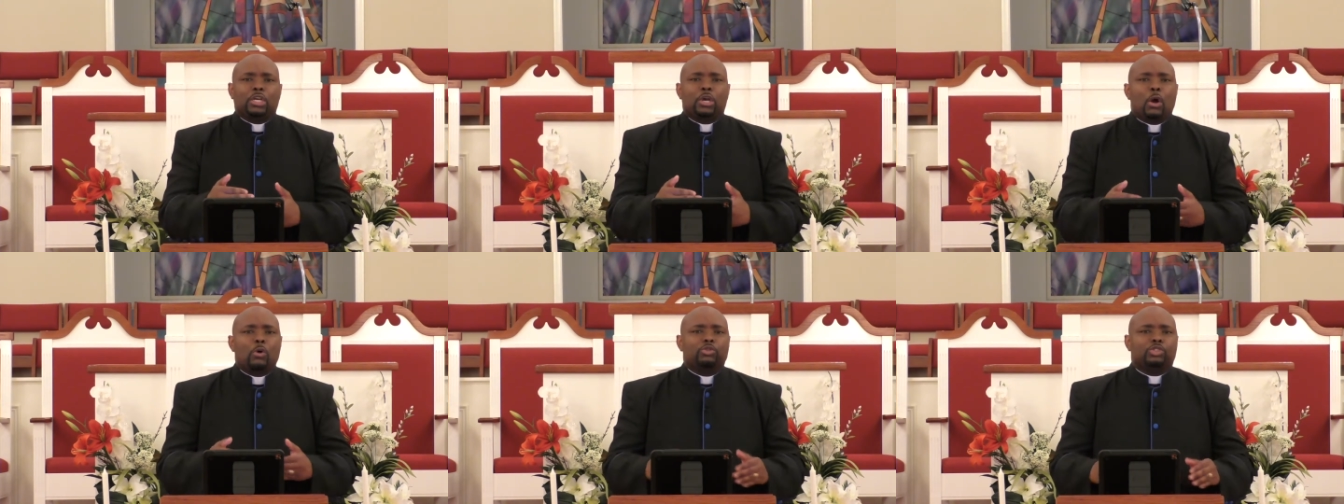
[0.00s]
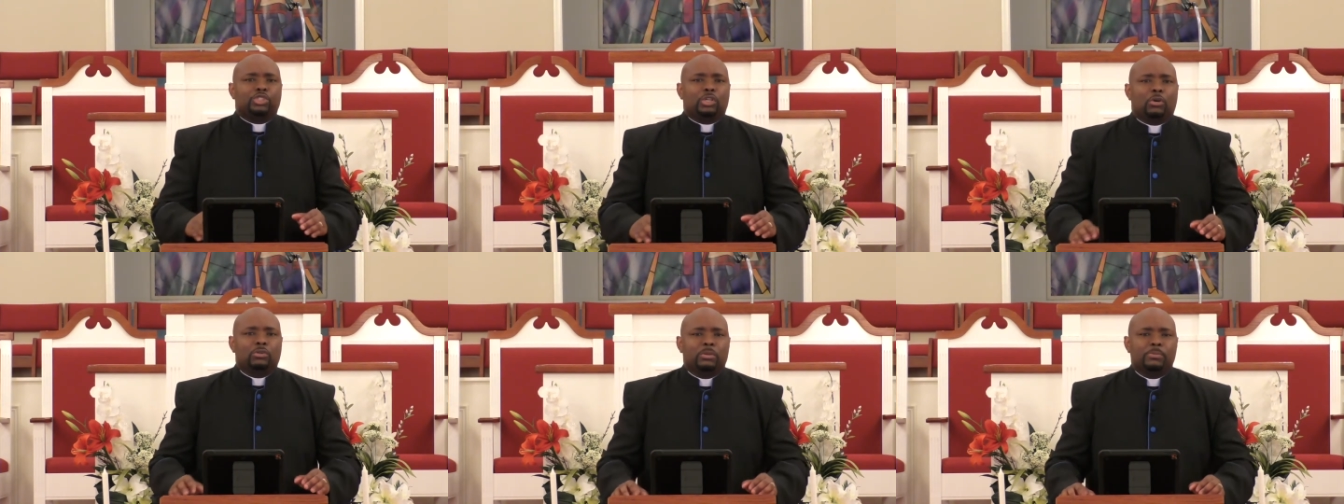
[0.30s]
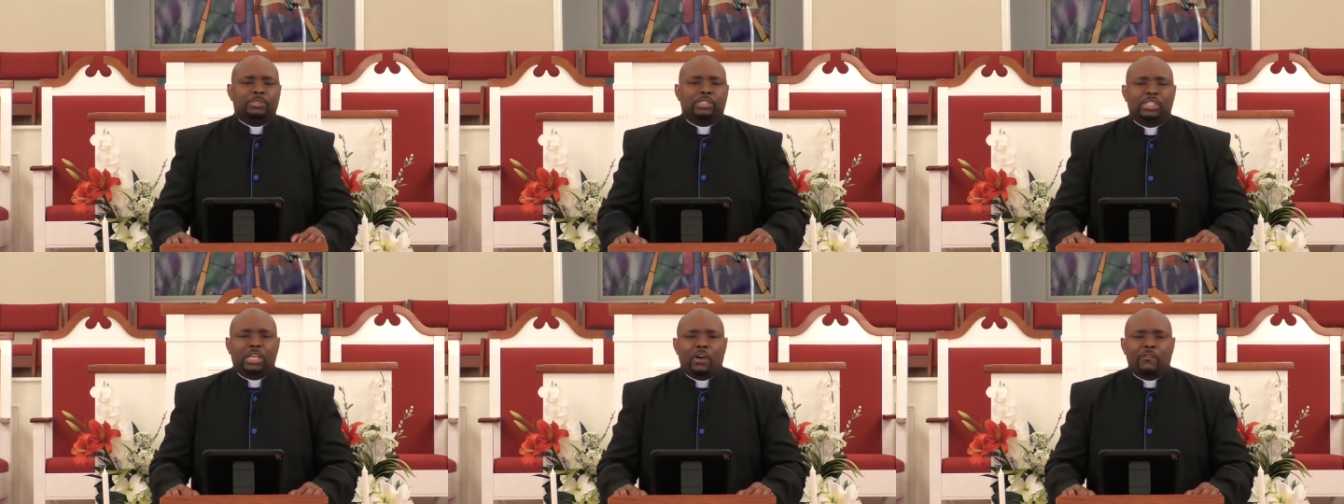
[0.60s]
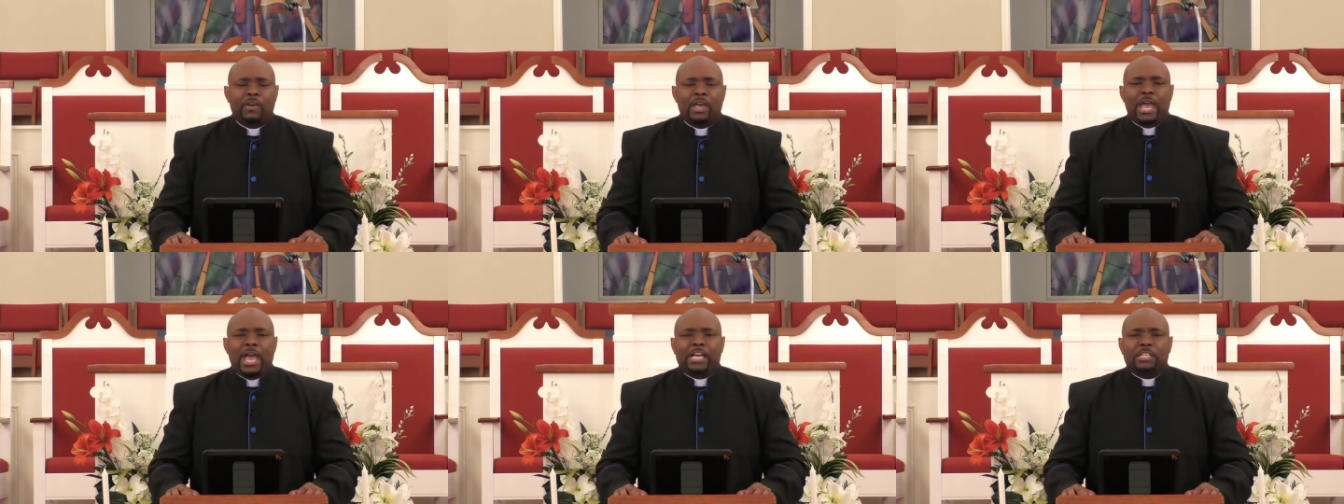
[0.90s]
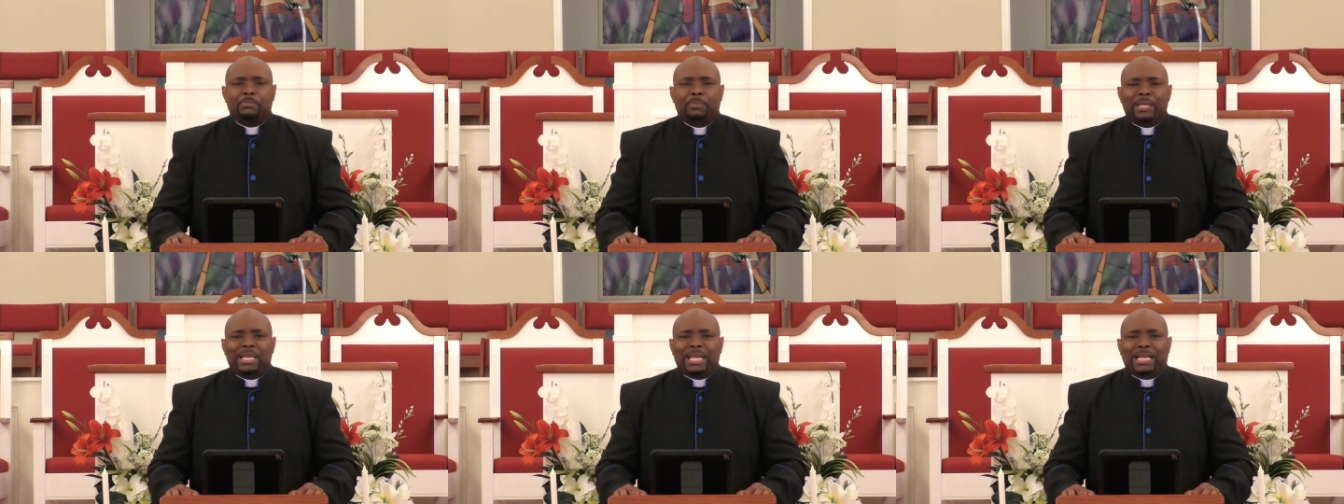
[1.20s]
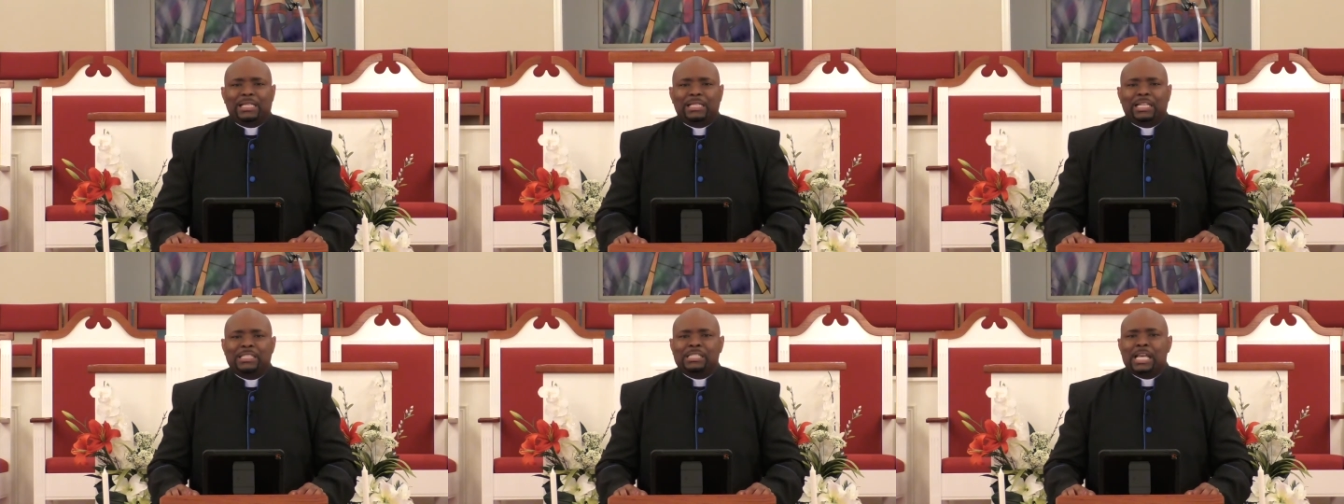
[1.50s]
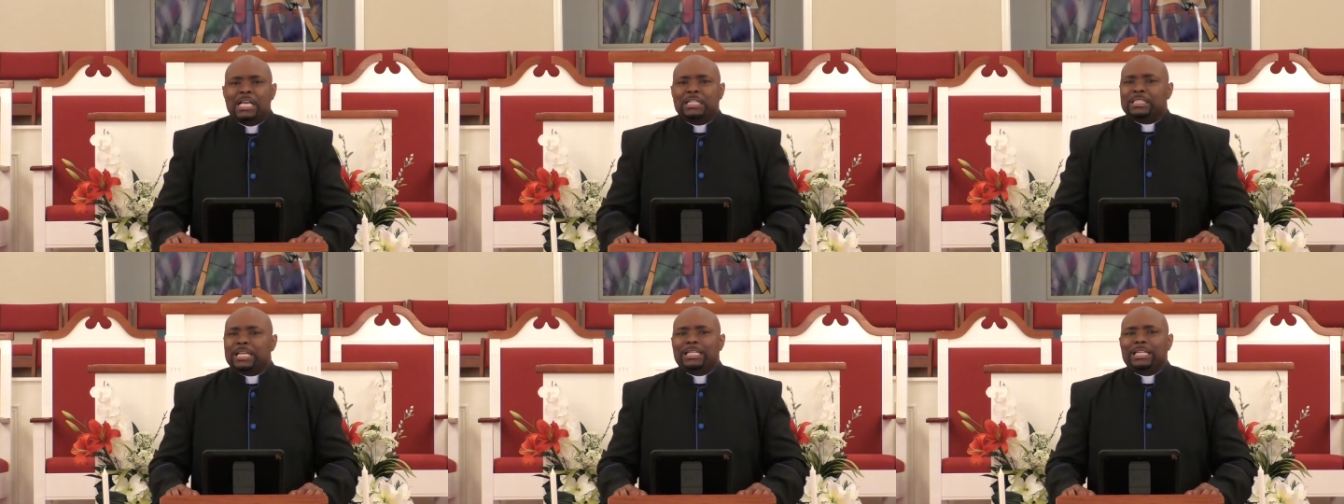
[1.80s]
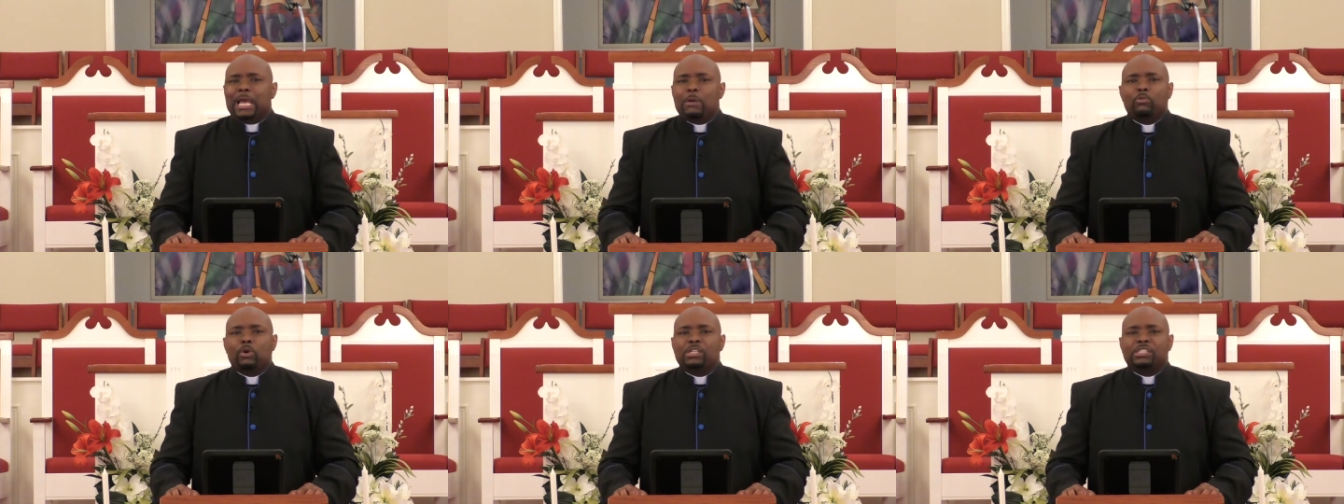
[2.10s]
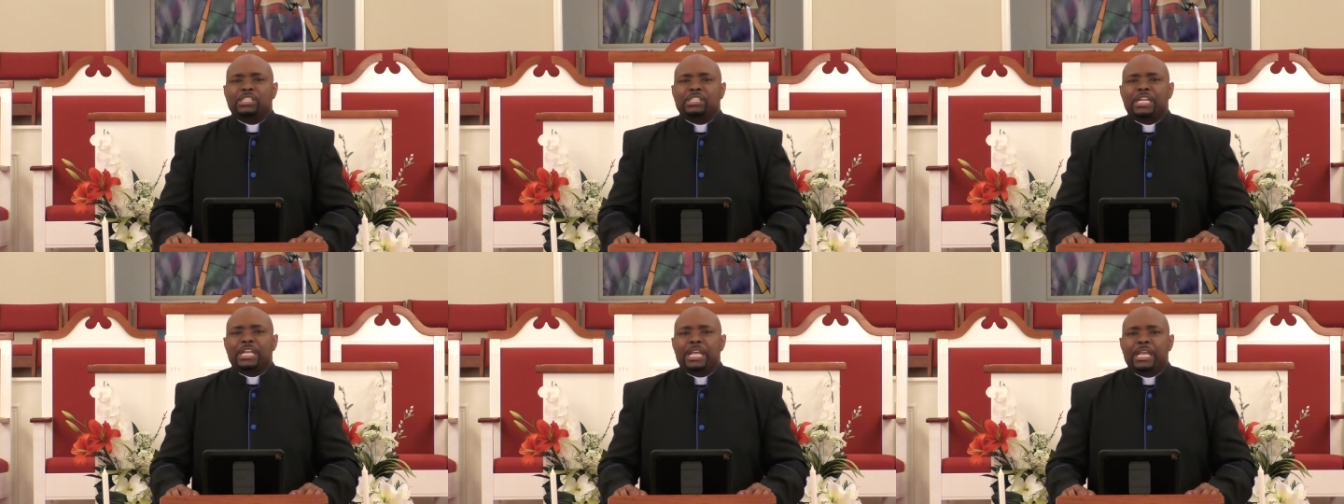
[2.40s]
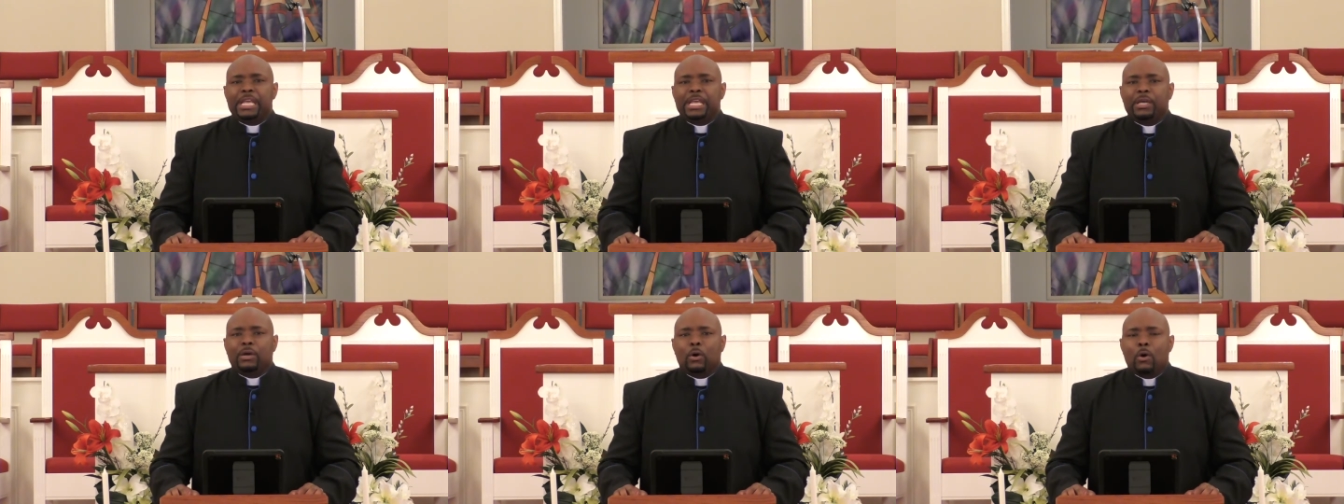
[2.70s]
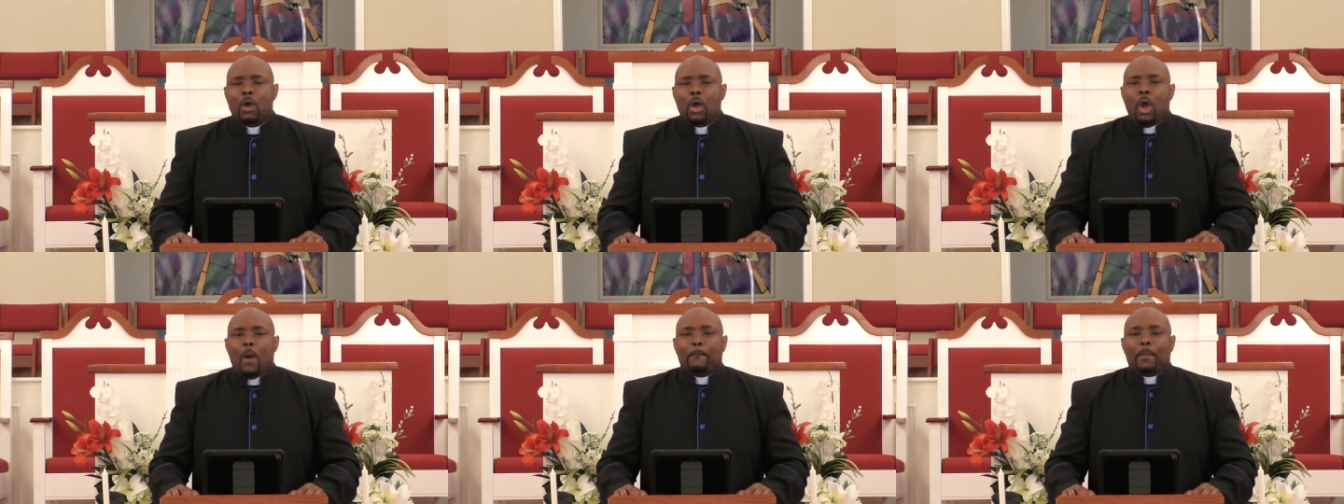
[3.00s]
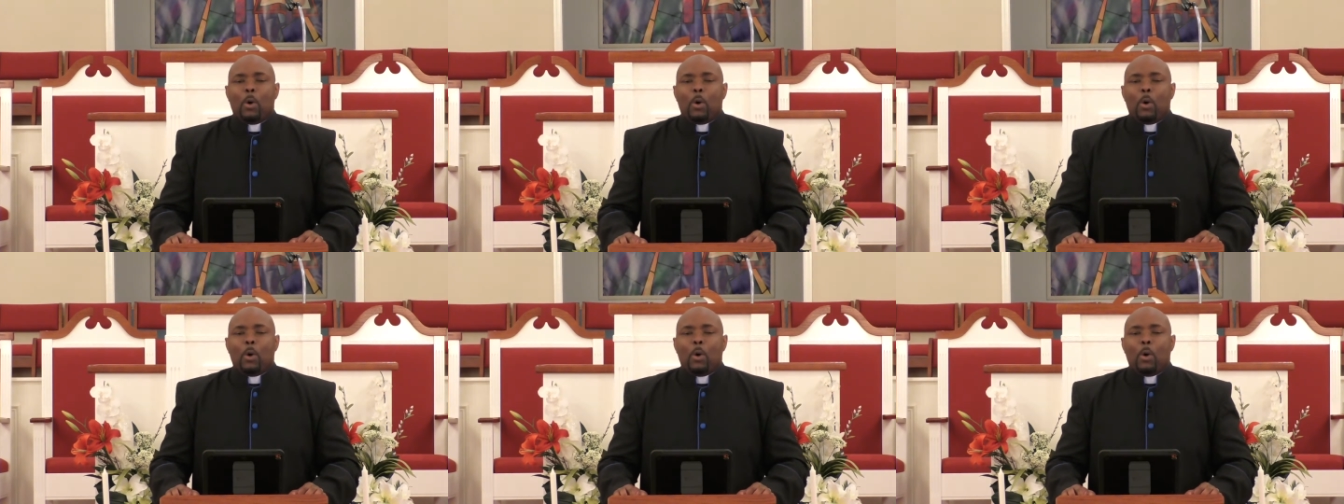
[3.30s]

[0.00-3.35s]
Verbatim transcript: go show themselves as being cleansed, that they wasn't healed.